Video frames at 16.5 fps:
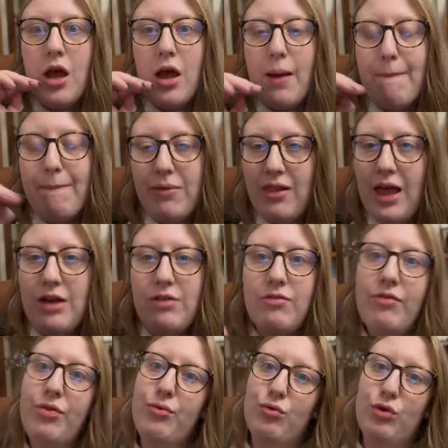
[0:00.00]
Bled
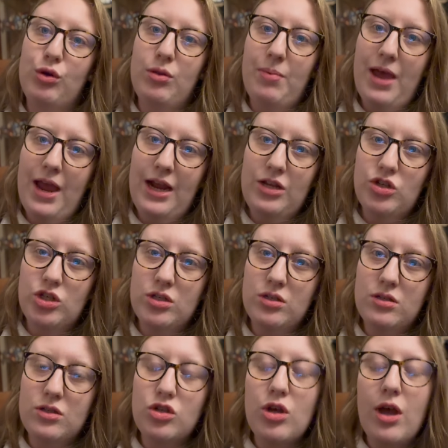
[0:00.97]
through the
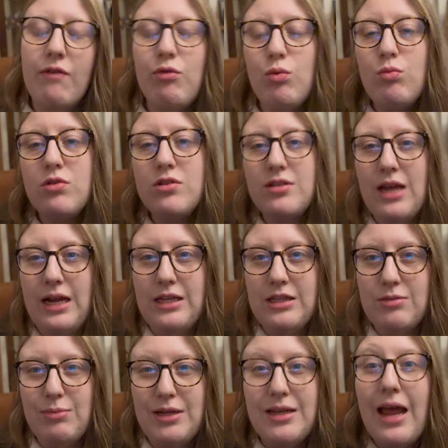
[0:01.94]
pages. So everyone was saying
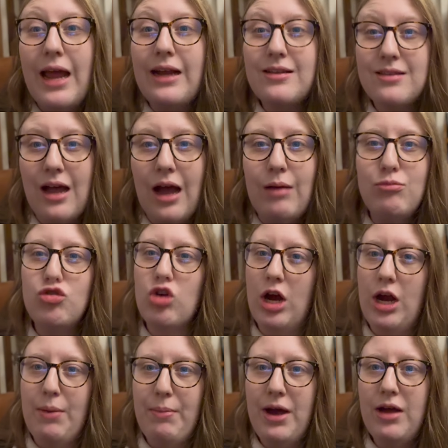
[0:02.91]
to me, next time
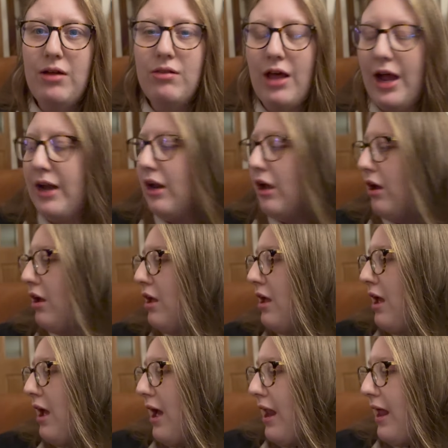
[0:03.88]
try a mild liner.
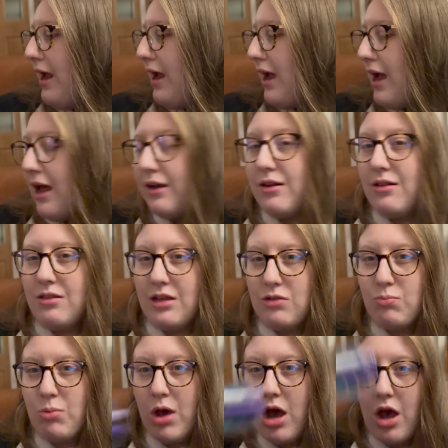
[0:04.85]
And I had
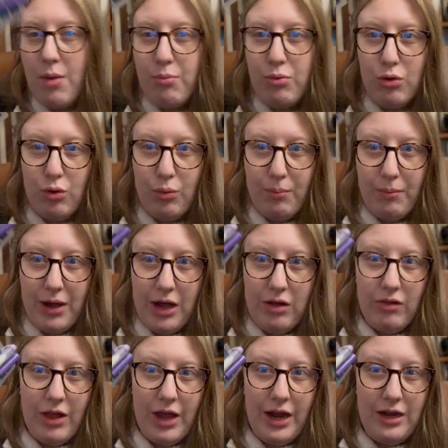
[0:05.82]
this purple
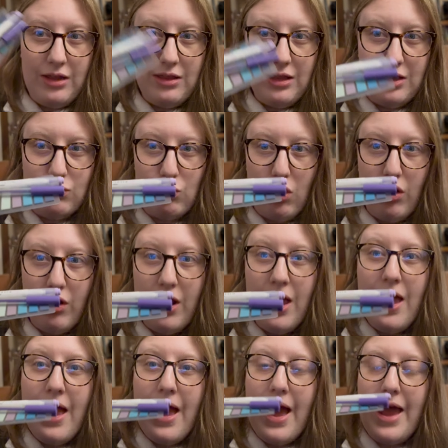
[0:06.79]
mild liner, this one,
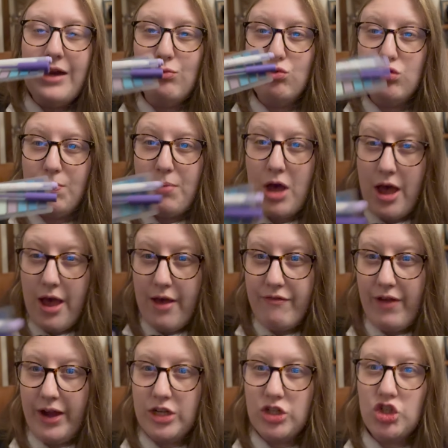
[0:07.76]
and it was a
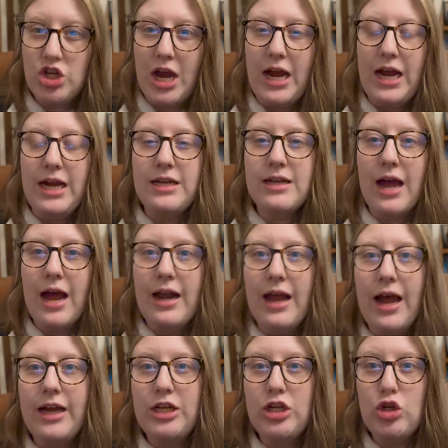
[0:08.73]
perfect shade. And
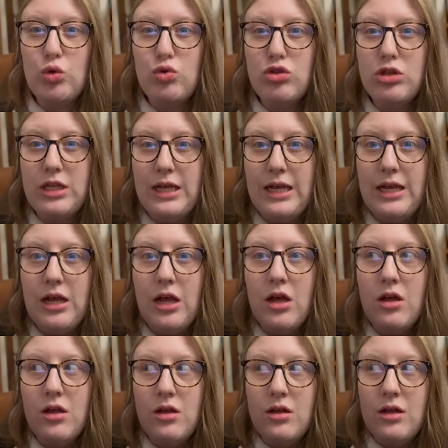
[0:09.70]
I used the,
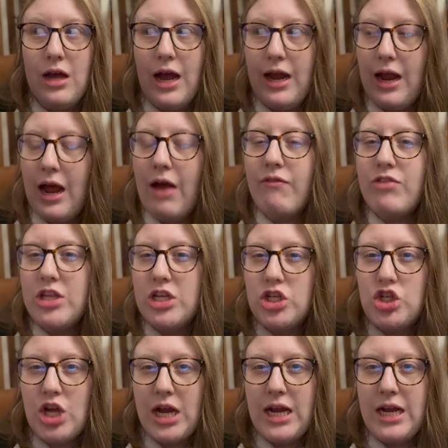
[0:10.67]
I have this
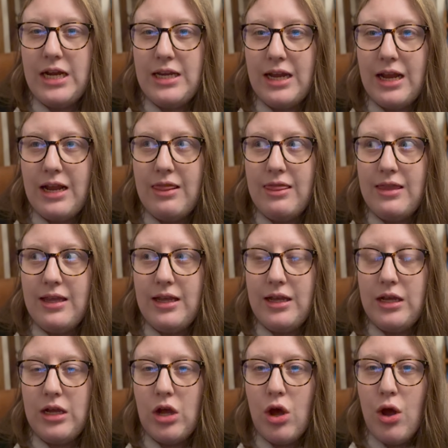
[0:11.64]
shade in
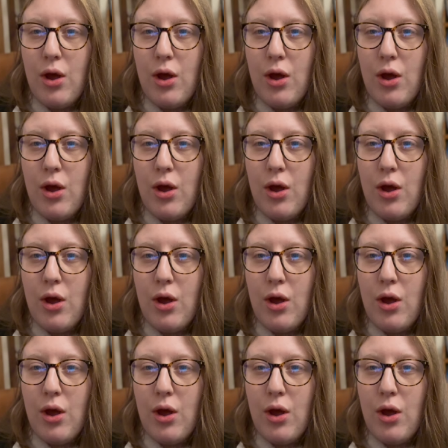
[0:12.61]
the